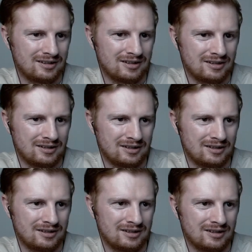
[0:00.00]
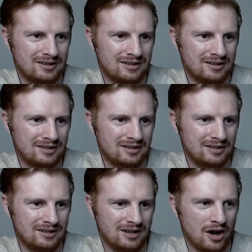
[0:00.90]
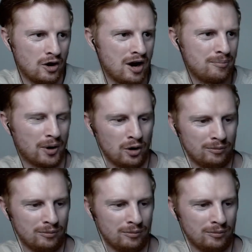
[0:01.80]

Jumpers being thrown. How about,